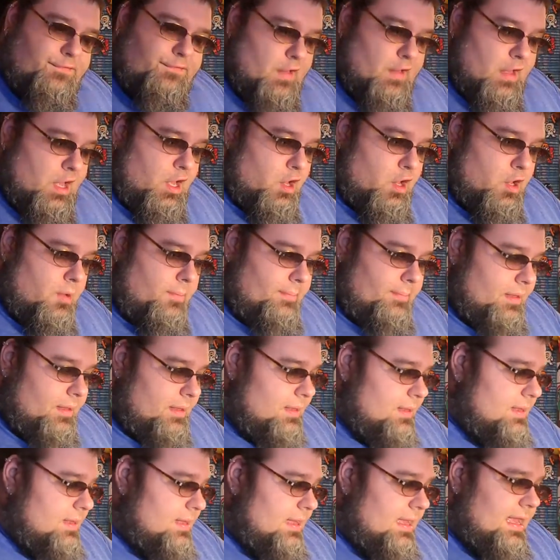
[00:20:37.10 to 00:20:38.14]
foam.
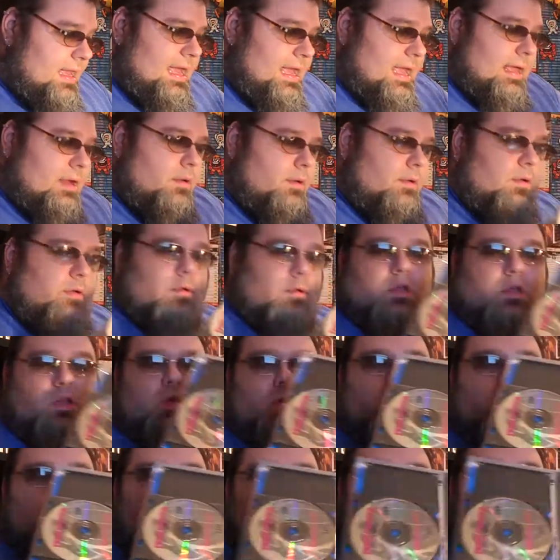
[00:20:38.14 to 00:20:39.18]
And
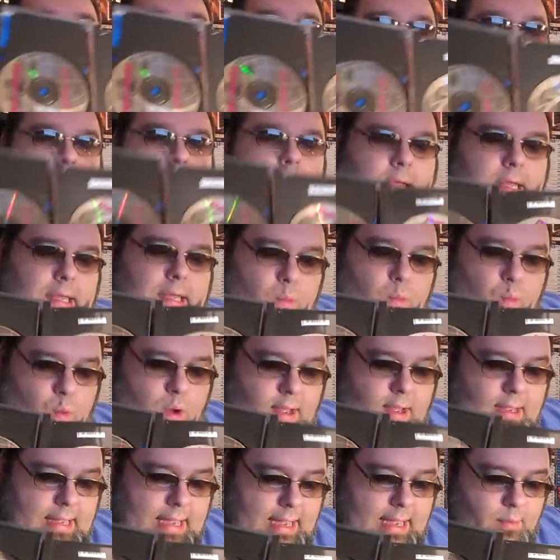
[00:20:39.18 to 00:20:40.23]
you have your
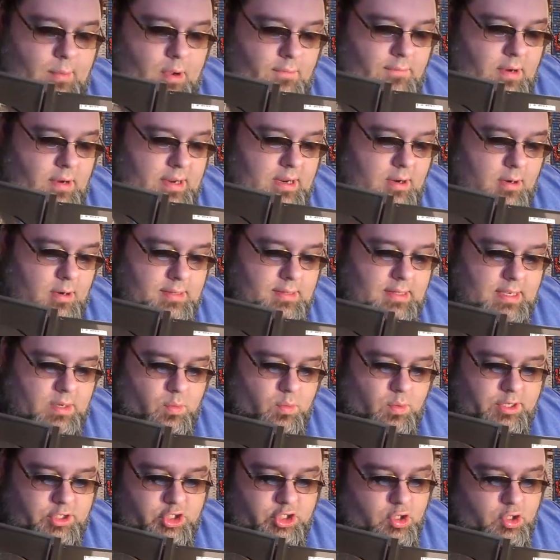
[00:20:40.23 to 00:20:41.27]
one game over here in the
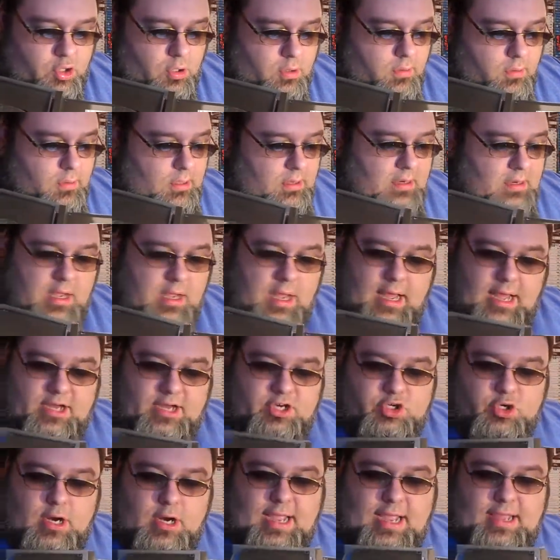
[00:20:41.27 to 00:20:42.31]
original
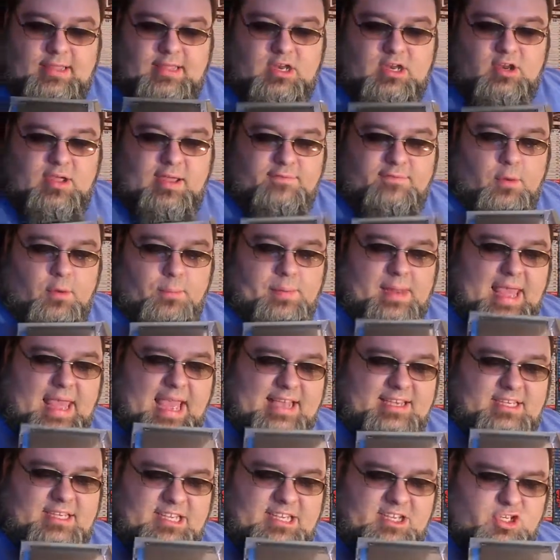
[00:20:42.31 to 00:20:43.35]
tray. And then you have your
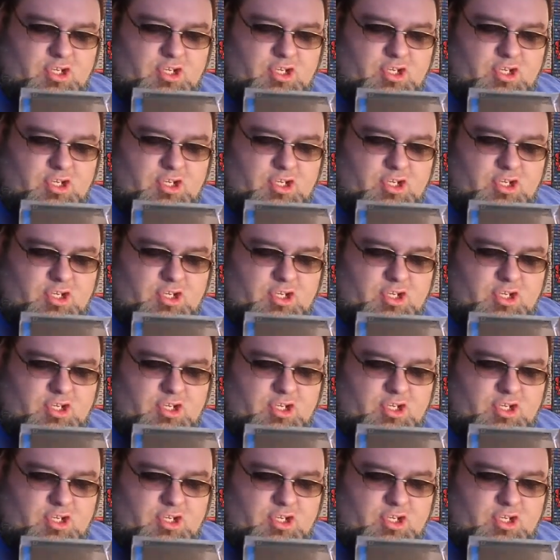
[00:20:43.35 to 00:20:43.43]
plastic